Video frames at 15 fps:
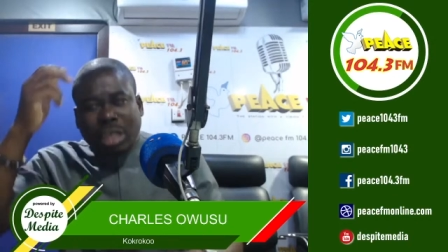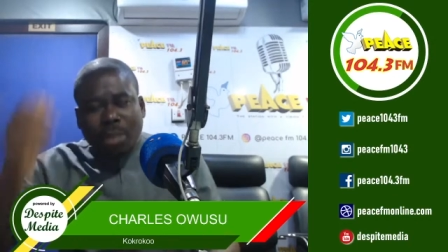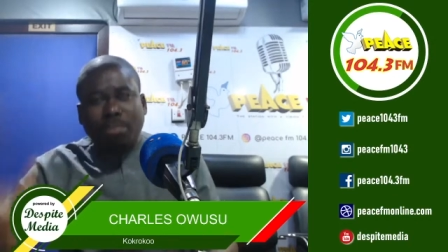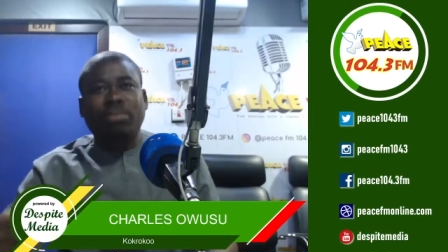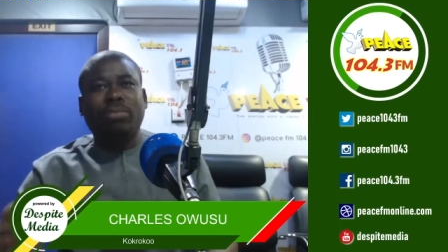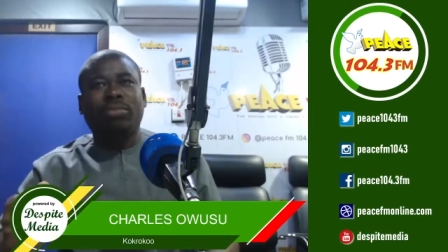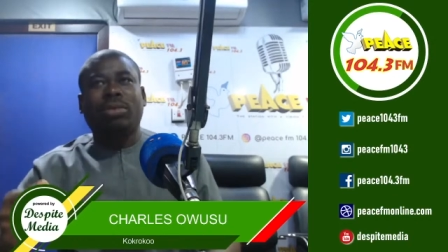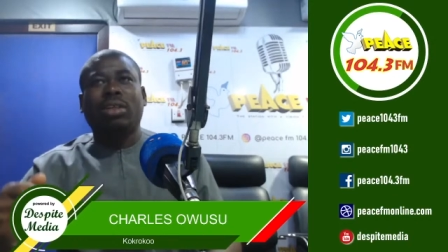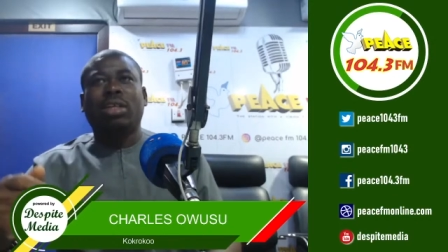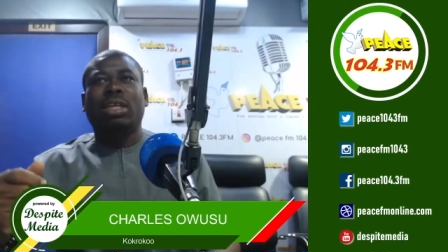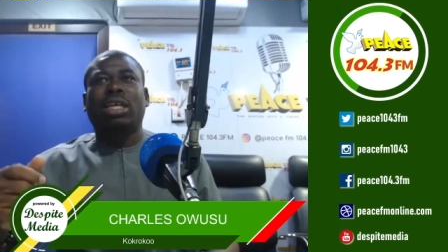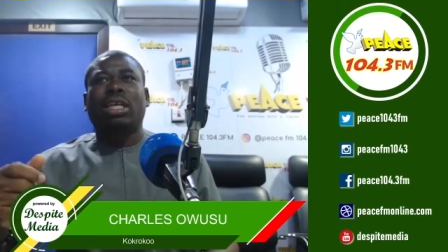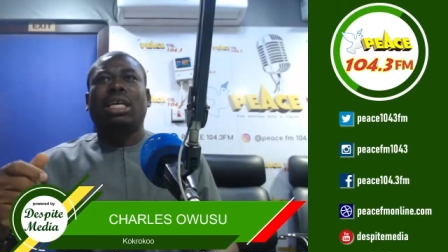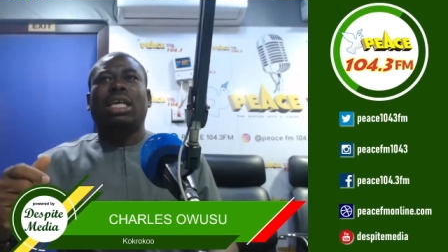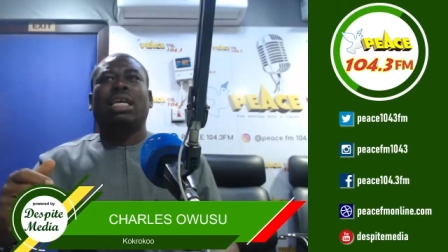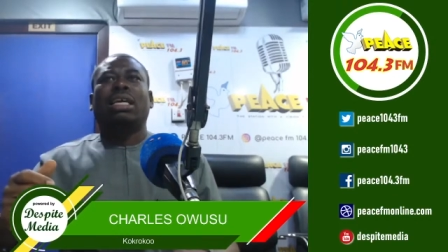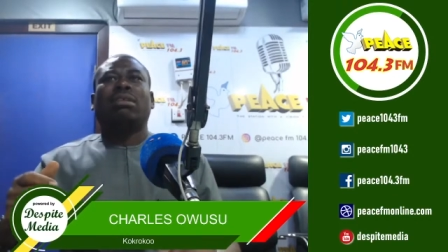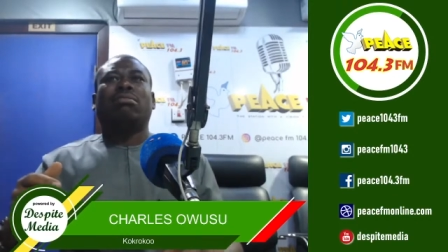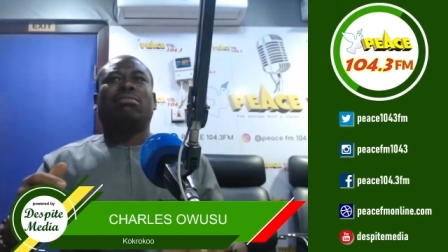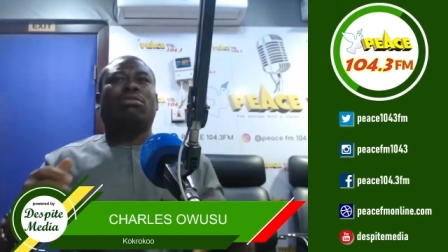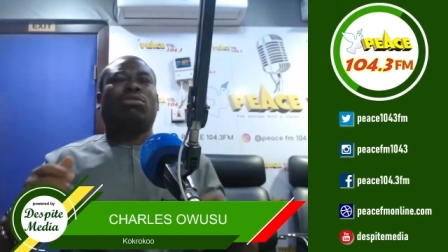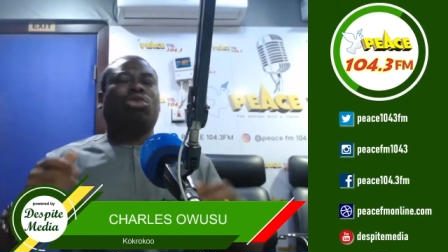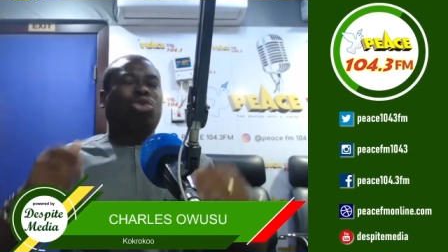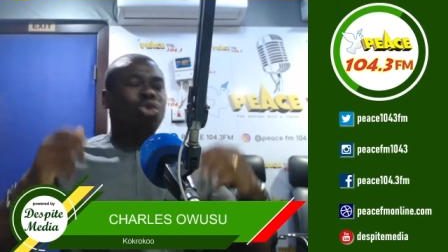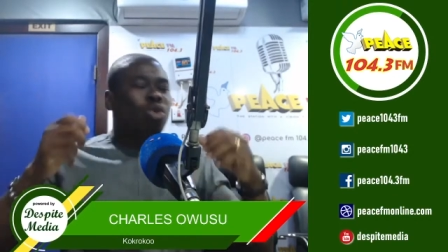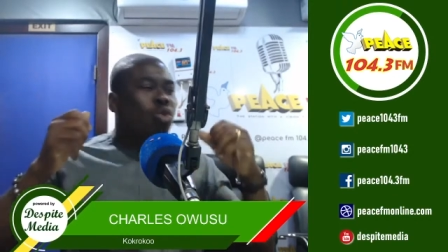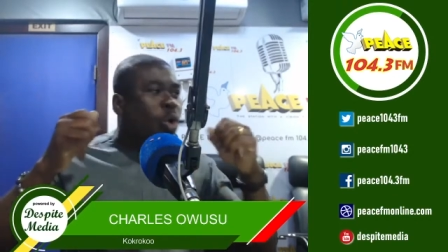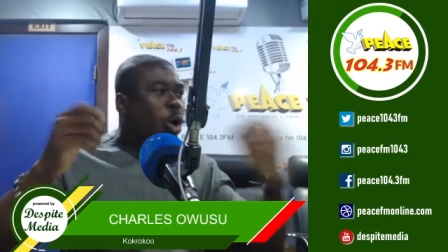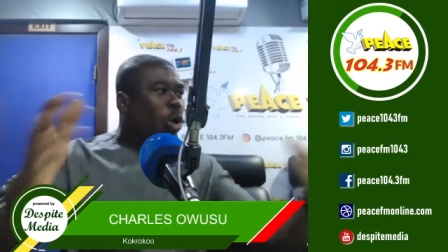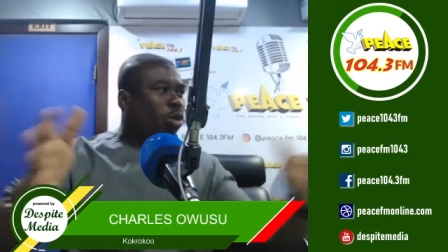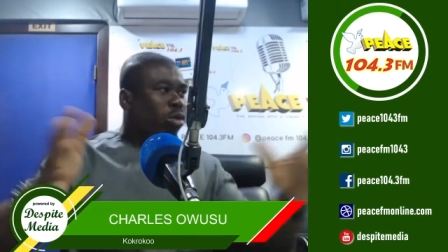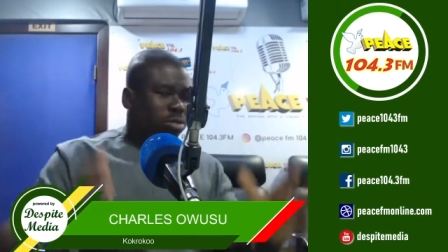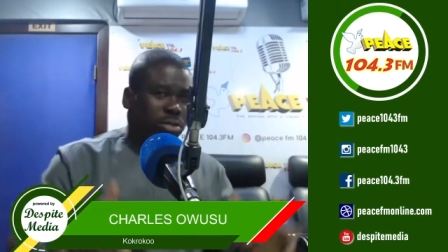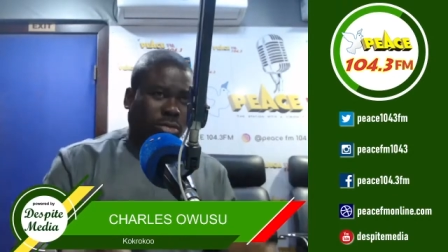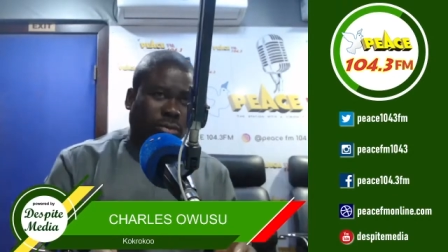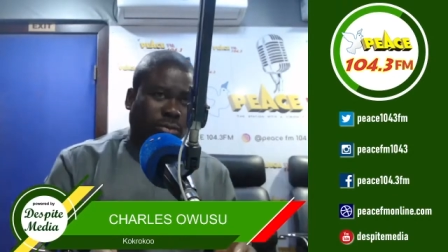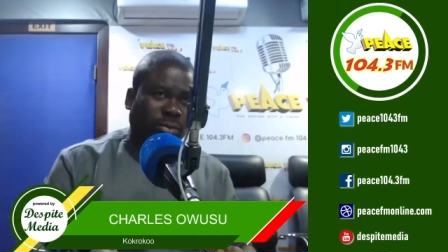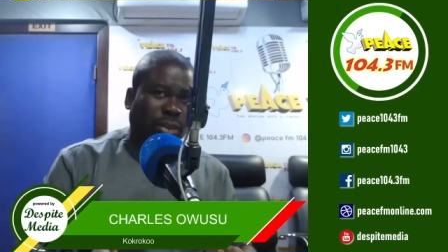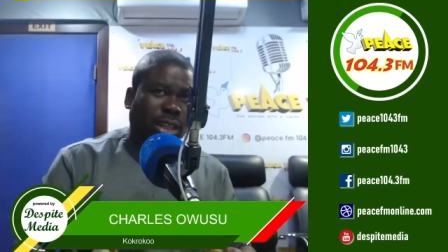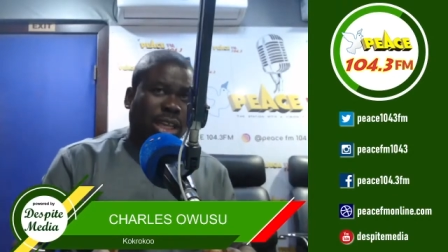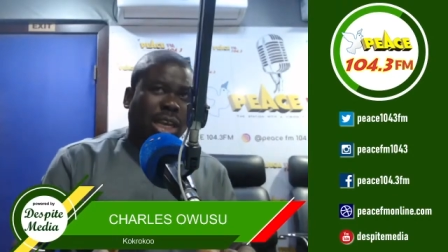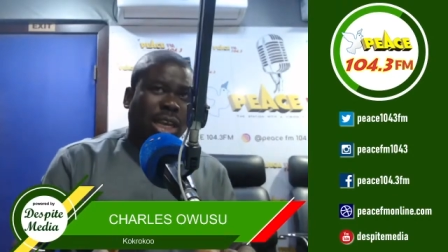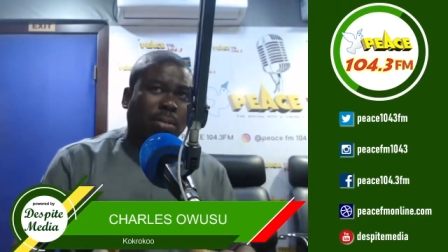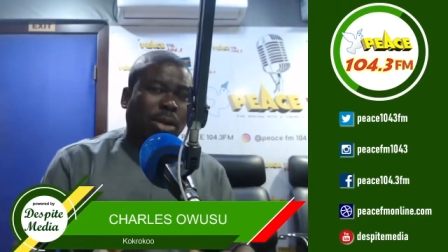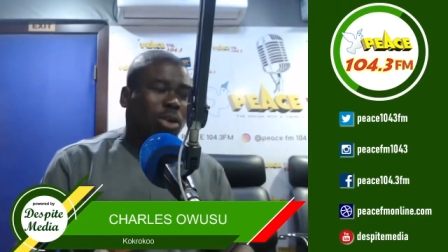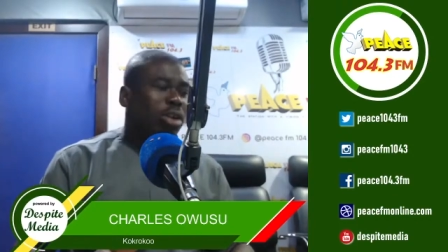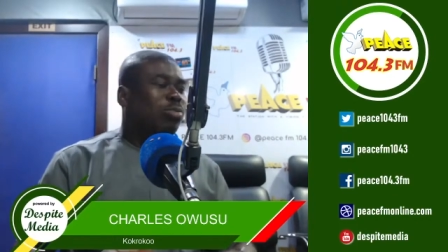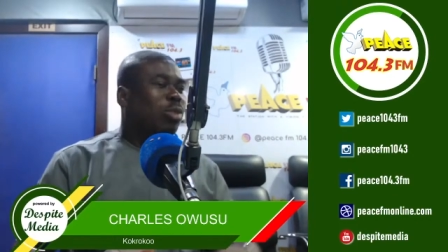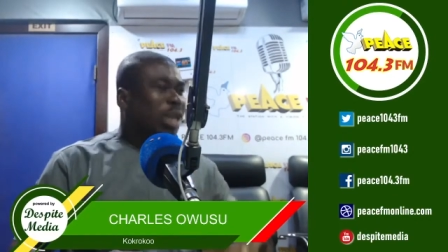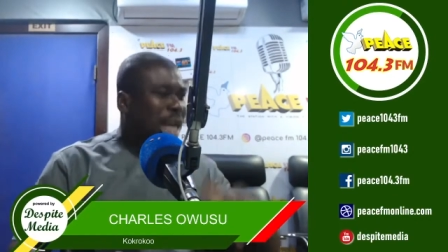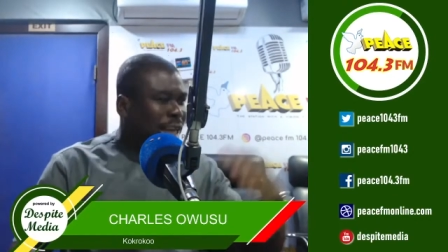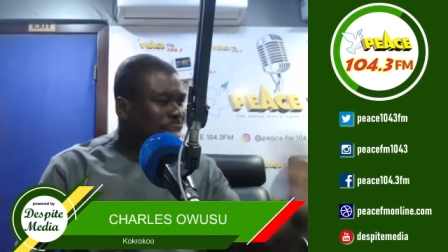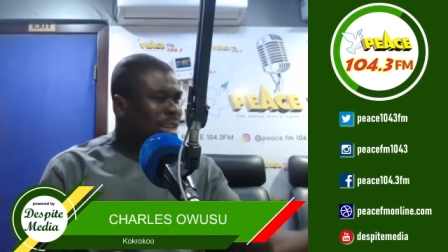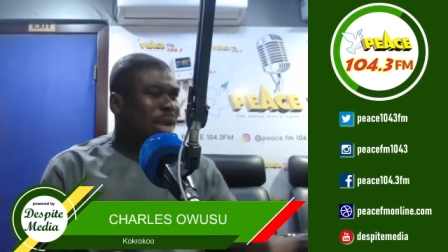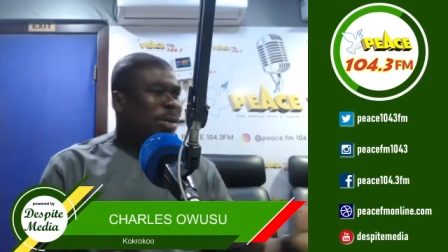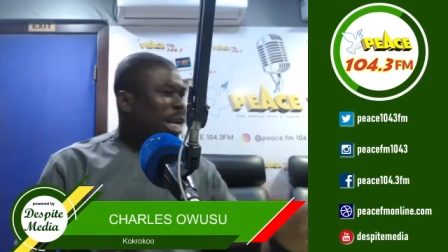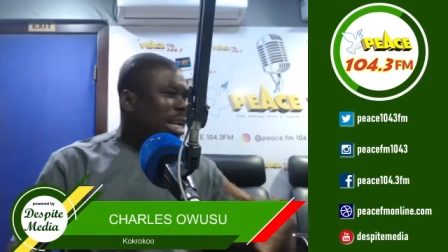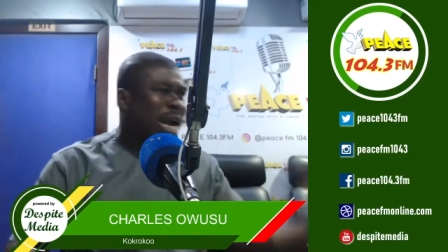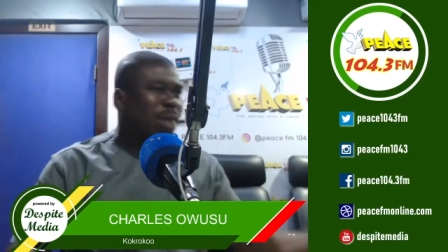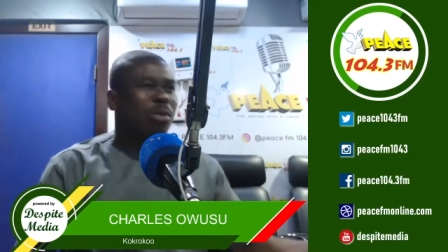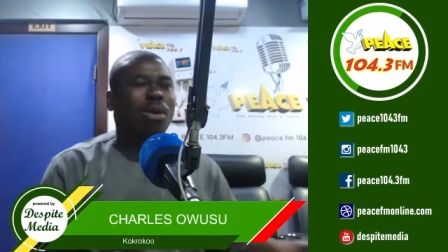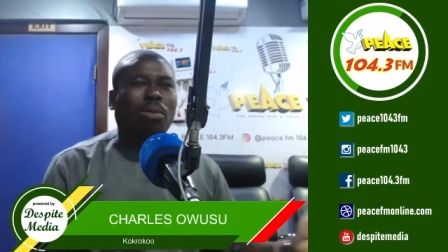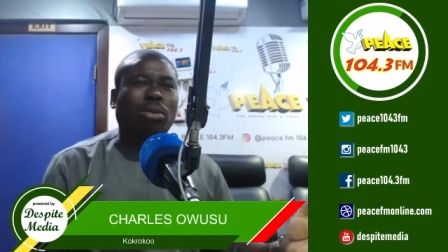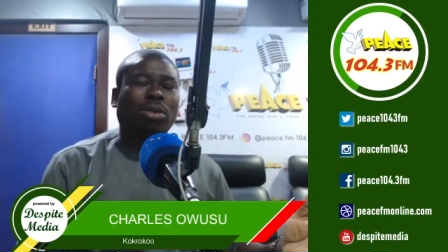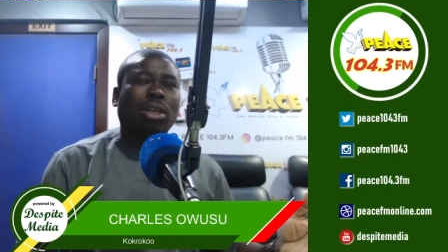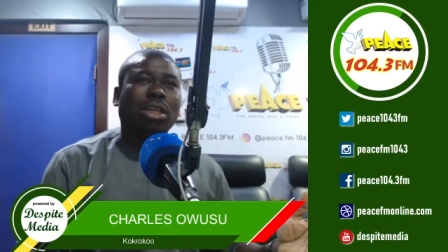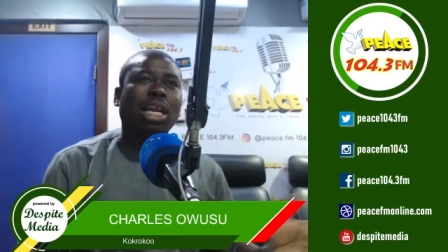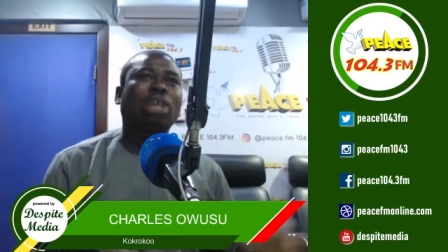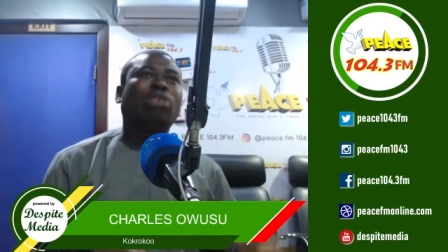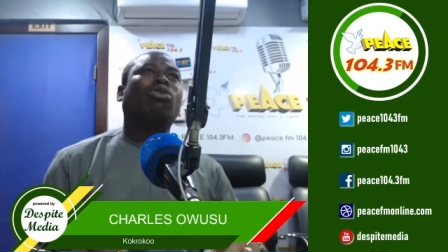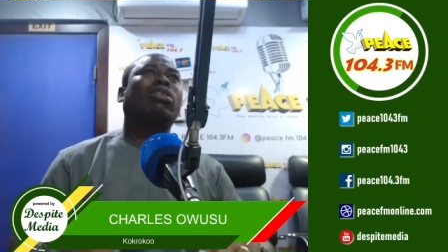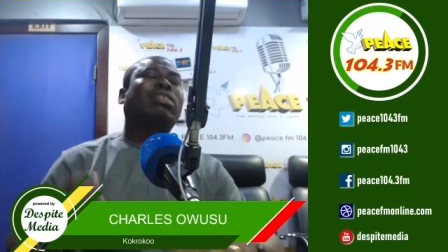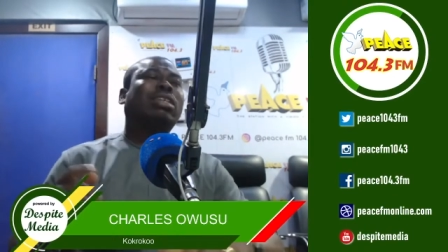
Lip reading: them through war because boshashas yame na dia momo then so